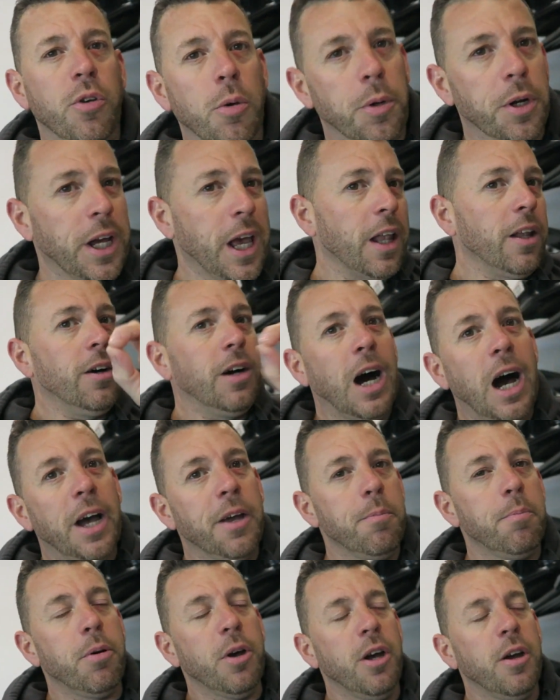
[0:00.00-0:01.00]
so you want to get the
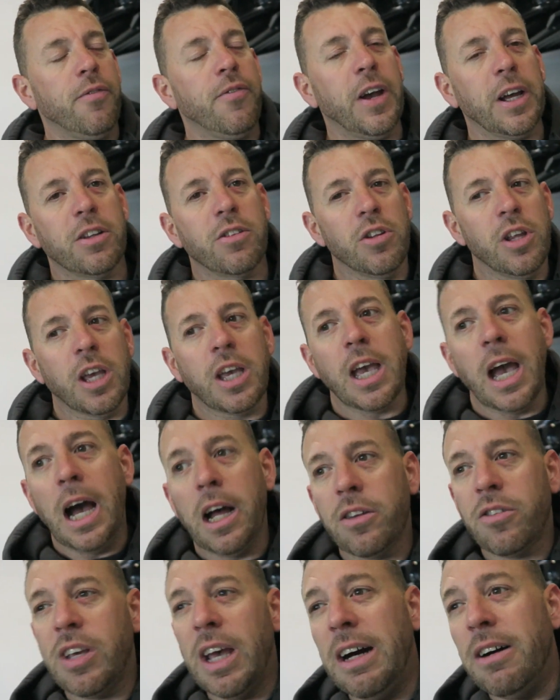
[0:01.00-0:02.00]
line perfect and you
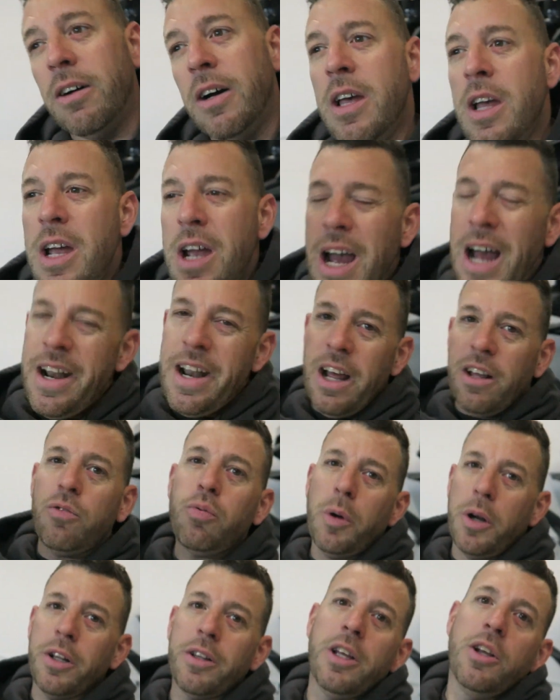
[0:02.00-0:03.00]
can't tell, and
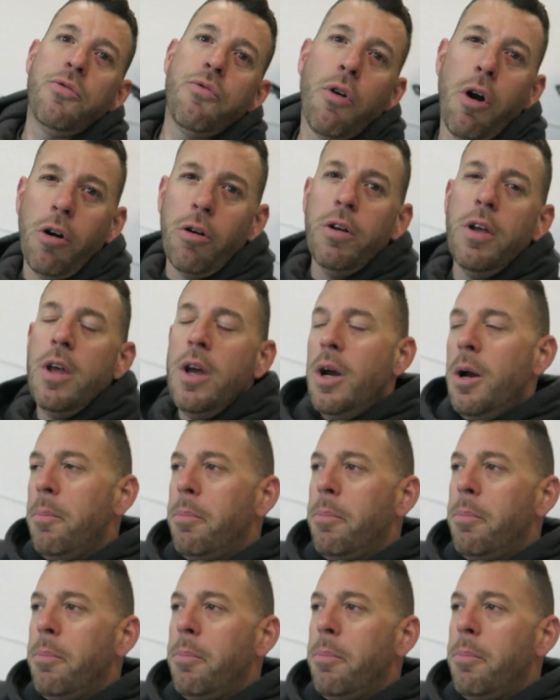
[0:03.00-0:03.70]
that's what I did wrong.